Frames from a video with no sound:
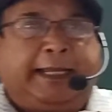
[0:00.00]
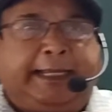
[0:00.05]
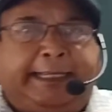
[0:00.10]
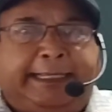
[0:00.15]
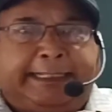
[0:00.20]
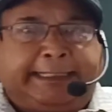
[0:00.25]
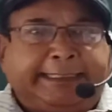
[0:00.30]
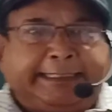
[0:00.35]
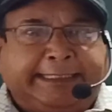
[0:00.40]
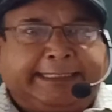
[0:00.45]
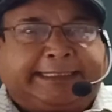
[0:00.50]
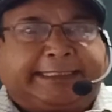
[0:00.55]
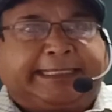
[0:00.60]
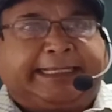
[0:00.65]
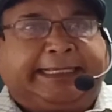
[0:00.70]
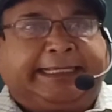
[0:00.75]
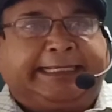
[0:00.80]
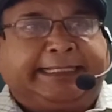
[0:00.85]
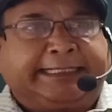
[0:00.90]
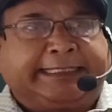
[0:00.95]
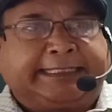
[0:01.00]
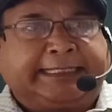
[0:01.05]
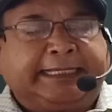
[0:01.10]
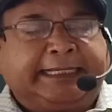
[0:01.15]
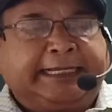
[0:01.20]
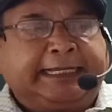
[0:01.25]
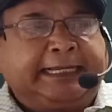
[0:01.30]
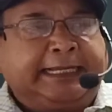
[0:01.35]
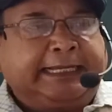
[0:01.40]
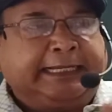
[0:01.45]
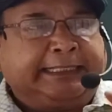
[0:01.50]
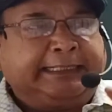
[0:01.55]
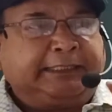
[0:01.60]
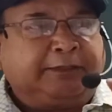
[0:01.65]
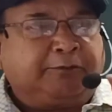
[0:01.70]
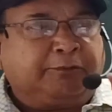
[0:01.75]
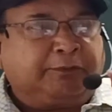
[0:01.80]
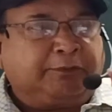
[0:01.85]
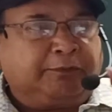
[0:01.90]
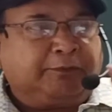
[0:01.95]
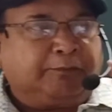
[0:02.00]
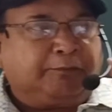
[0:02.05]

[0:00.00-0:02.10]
In this case, the